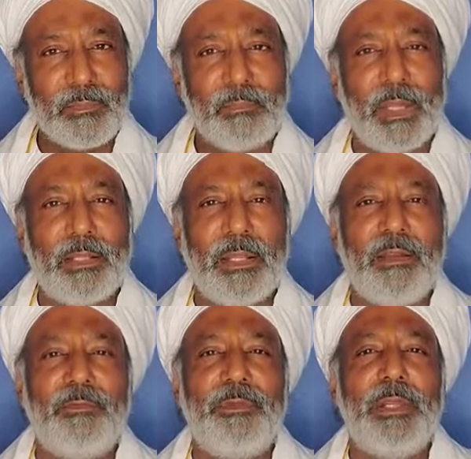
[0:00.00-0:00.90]
We are the
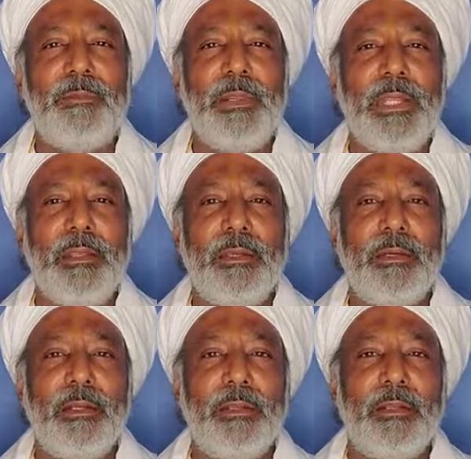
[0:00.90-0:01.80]
infinite being
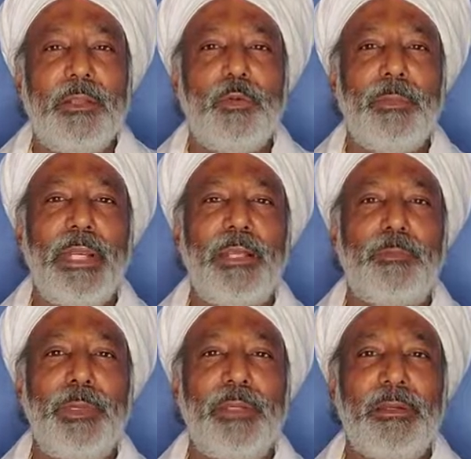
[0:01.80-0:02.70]
in the human
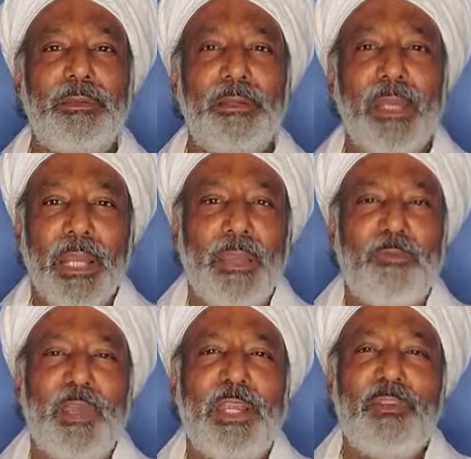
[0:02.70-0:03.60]
experience. If
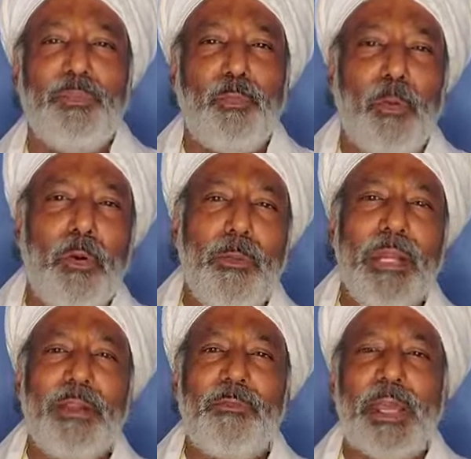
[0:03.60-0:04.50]
each
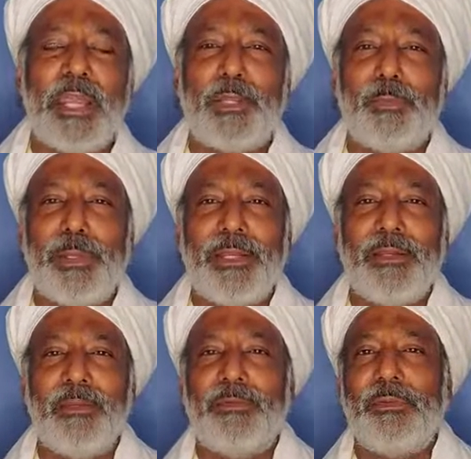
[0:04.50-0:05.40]
moment of our
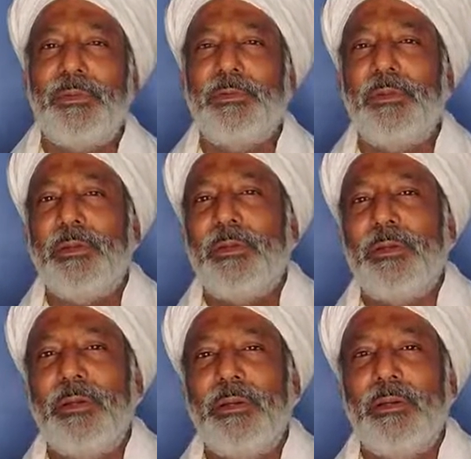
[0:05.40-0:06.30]
experience is
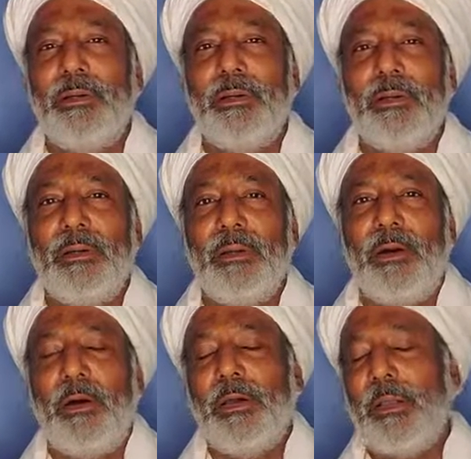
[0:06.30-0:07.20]

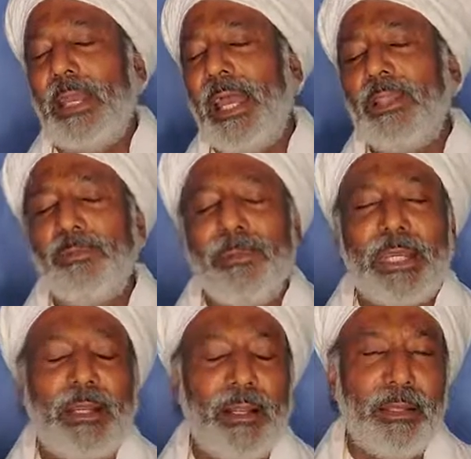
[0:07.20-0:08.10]

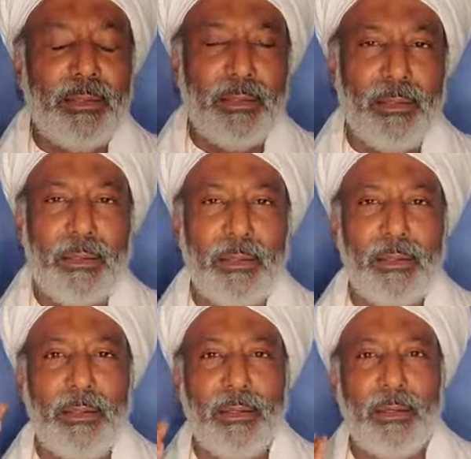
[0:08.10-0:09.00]
orgasmically
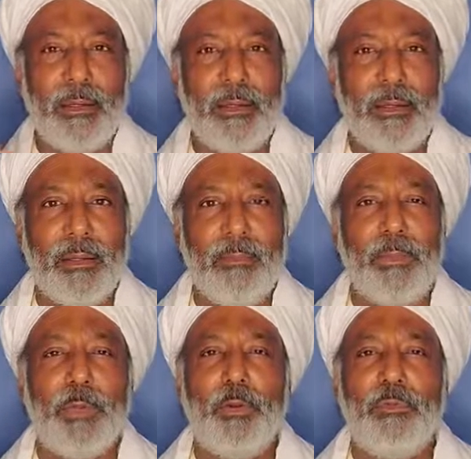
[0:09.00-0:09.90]

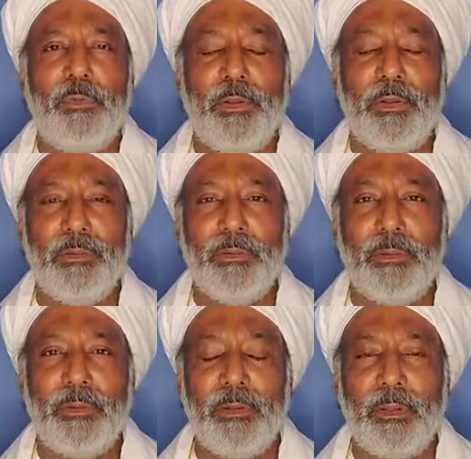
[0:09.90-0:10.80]
beautiful,
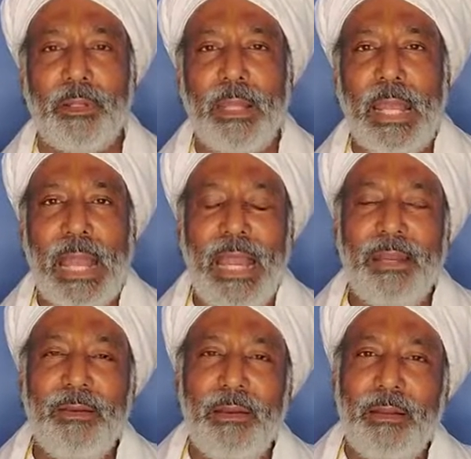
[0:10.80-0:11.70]

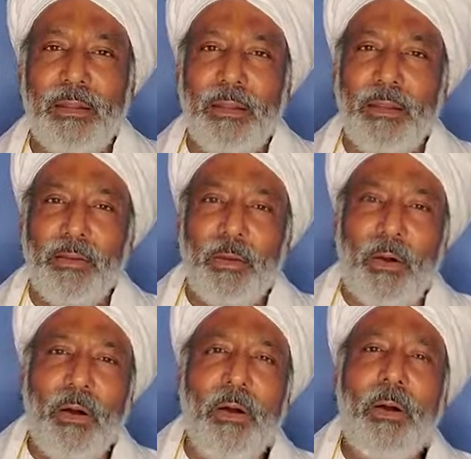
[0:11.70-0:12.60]
and in
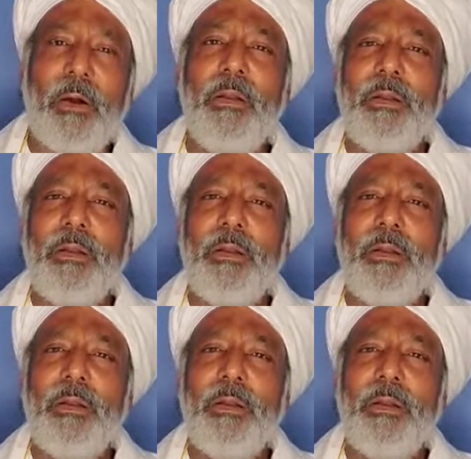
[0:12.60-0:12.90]
all